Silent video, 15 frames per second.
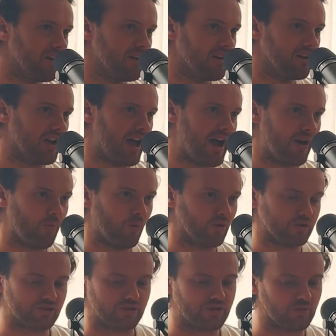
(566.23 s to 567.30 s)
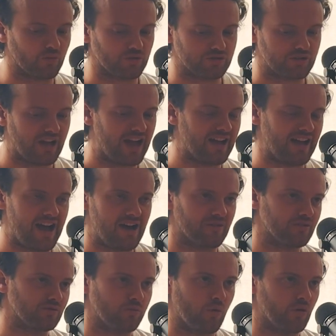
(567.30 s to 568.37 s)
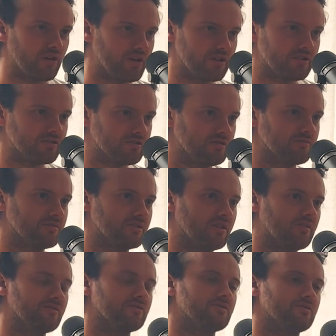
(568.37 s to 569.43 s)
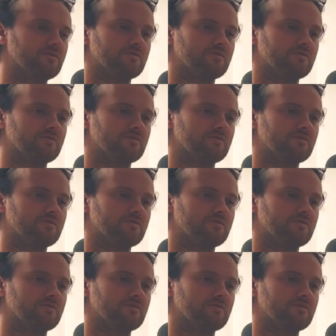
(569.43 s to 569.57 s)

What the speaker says: Like how does one listen to themselves?